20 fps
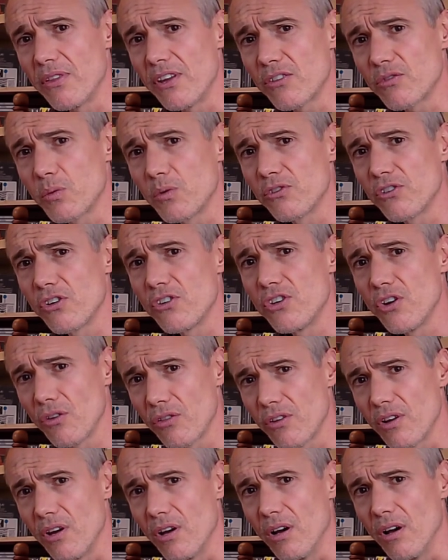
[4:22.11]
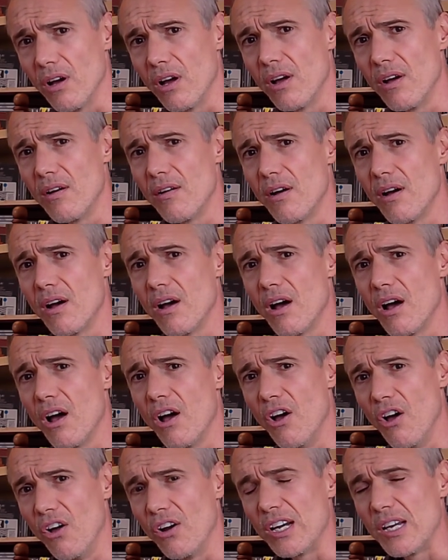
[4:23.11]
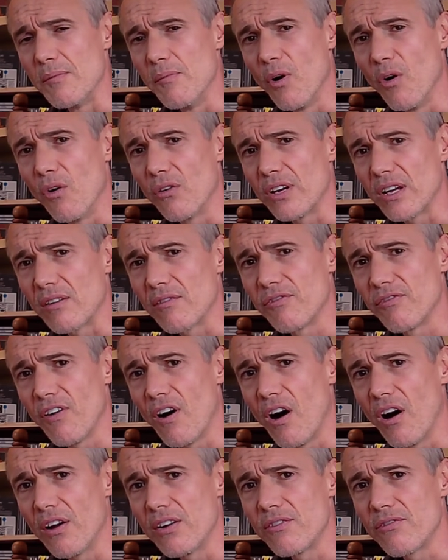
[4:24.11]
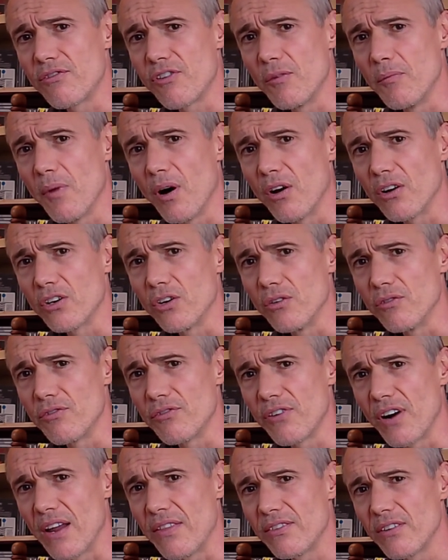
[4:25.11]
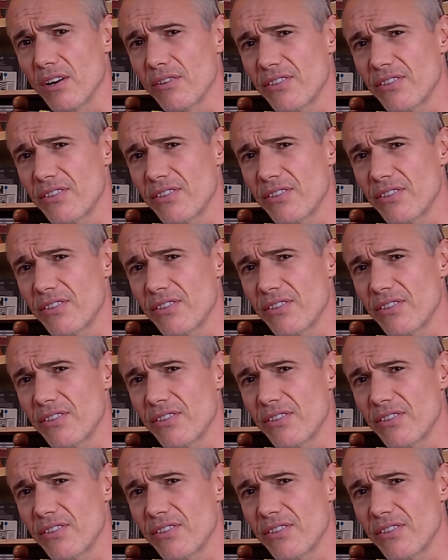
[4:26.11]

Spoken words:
This was another early morning find from my good friend.